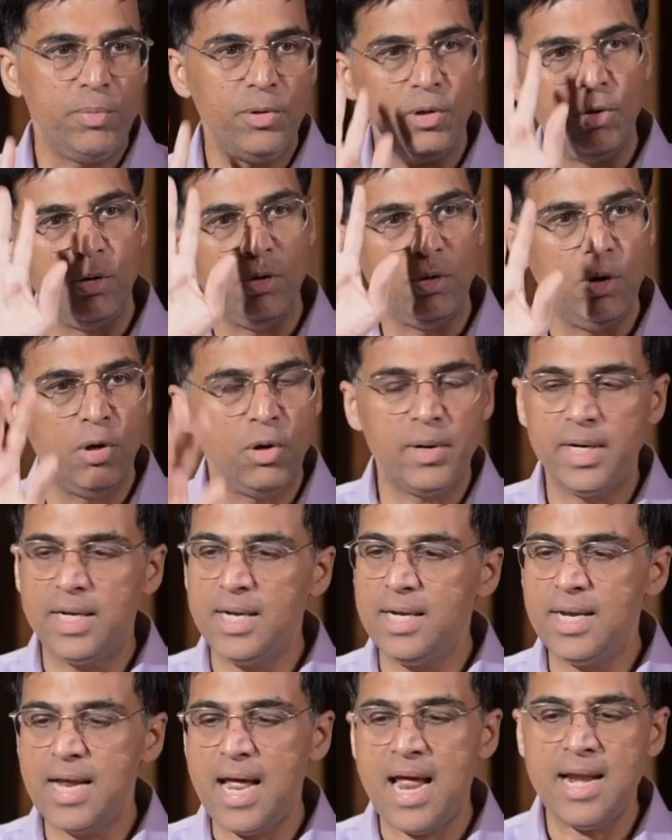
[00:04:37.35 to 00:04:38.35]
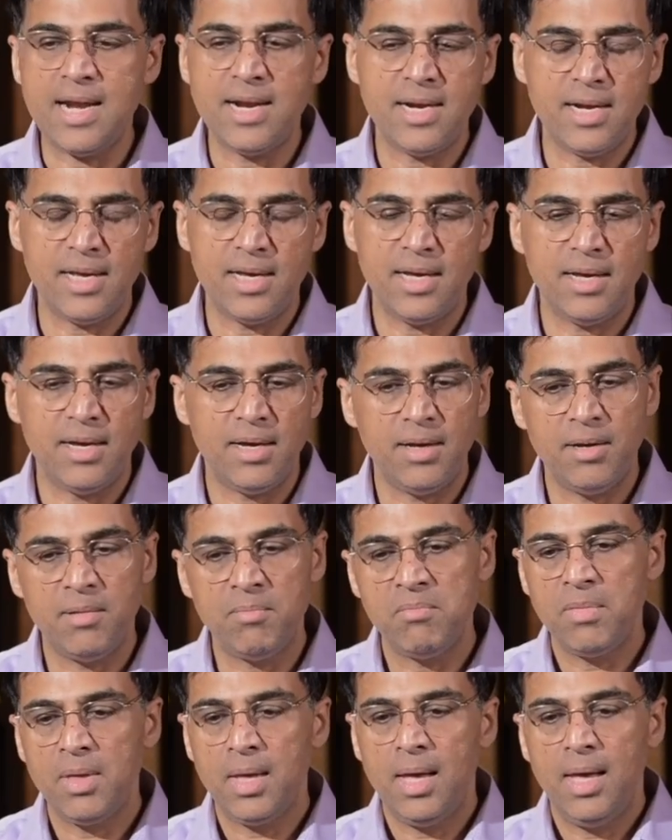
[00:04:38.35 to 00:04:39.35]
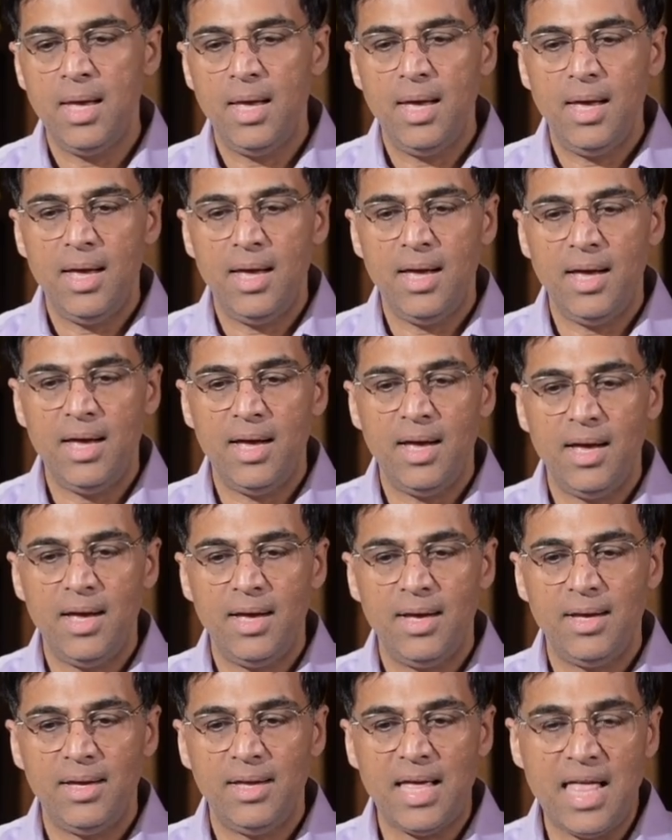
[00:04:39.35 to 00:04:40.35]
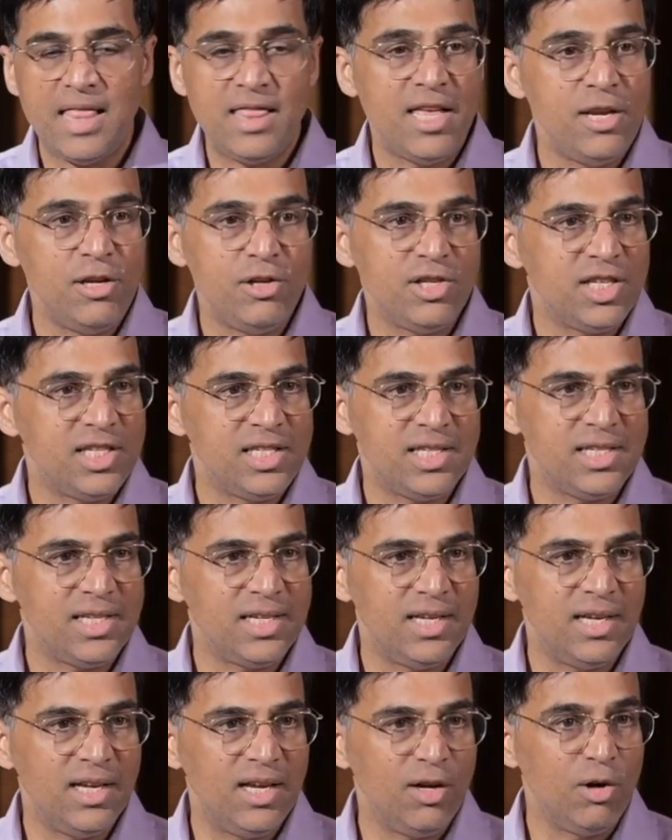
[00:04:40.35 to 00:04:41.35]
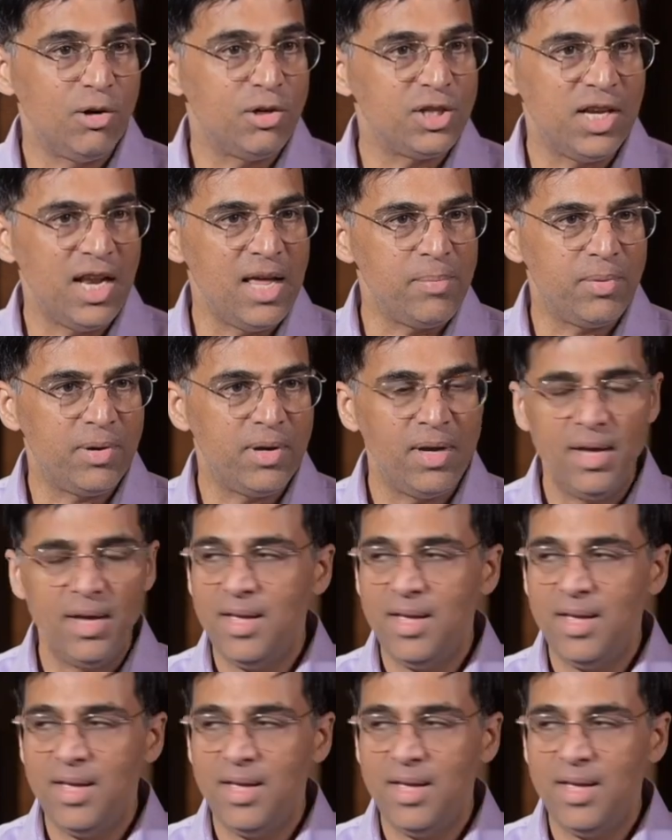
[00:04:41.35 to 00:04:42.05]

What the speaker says: you look at it, and then you just go to sleep.